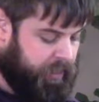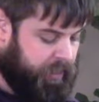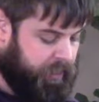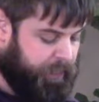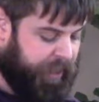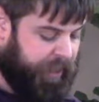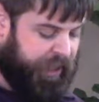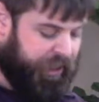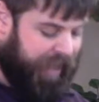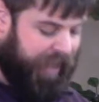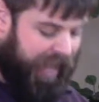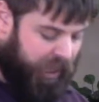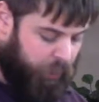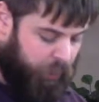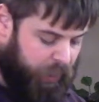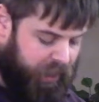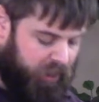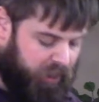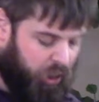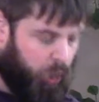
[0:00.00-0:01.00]
but you're not
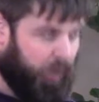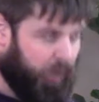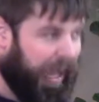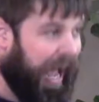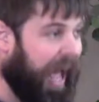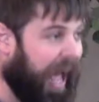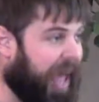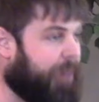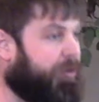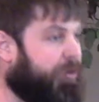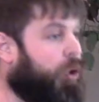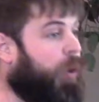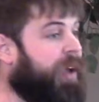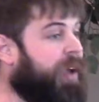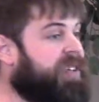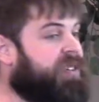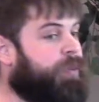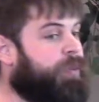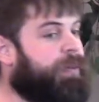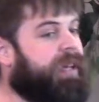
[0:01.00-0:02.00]
going alone. I'm
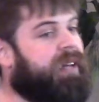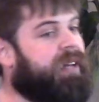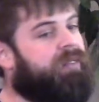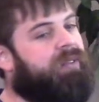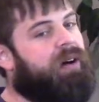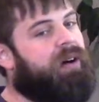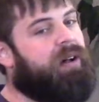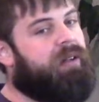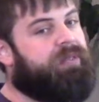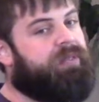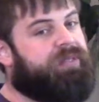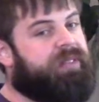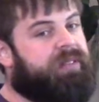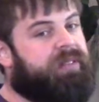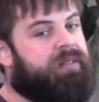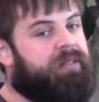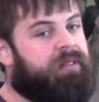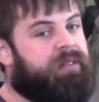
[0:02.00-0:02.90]
going to be involved.